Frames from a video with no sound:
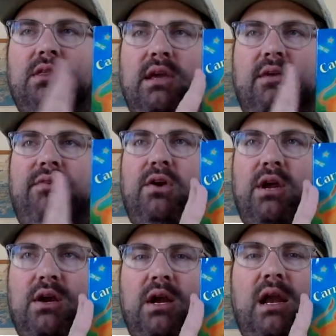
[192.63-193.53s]
Think if you're
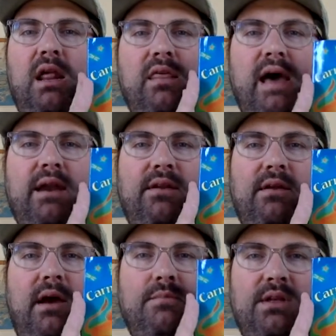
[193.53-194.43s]
hearing any of that
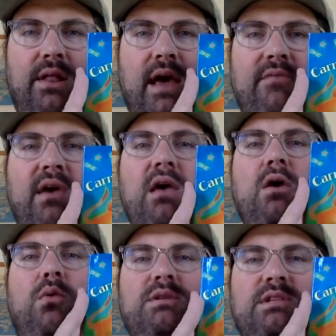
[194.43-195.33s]
come to life.
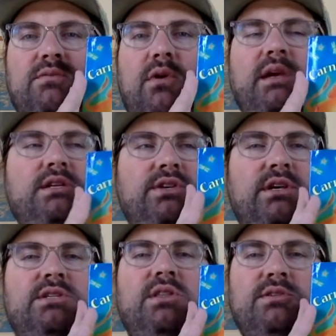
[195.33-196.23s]

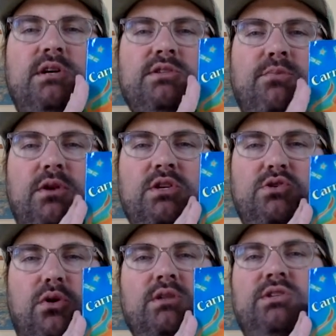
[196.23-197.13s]
Each of the songs are pretty
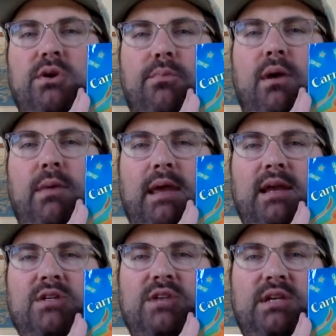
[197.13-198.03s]
short, so you'll probably get
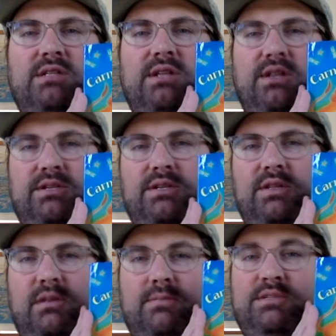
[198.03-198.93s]
a chance to listen to
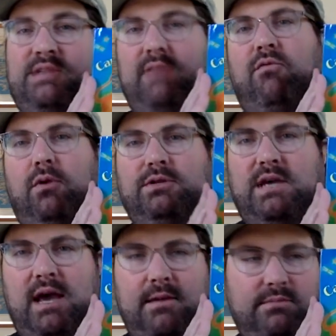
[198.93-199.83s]
them several
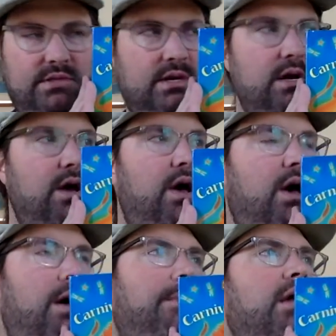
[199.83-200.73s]
times.
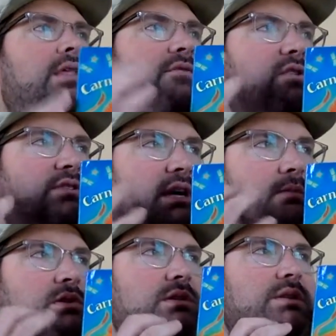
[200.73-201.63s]
The first
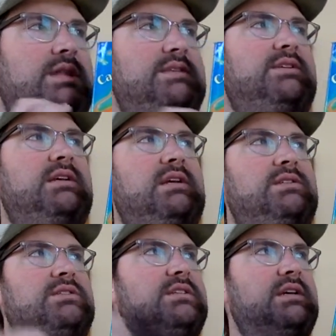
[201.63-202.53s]
time, just listen
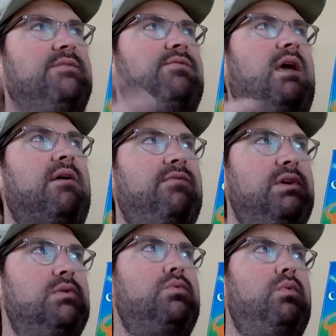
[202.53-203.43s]
and see if
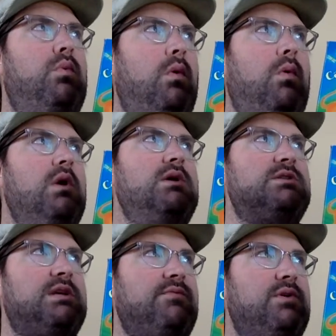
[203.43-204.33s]
you
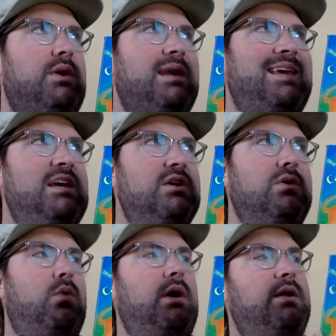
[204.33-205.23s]
can
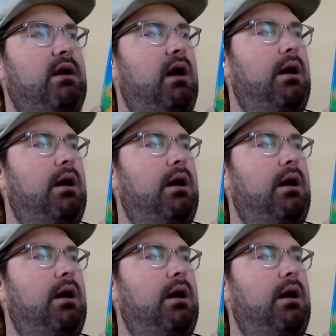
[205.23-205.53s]
hear what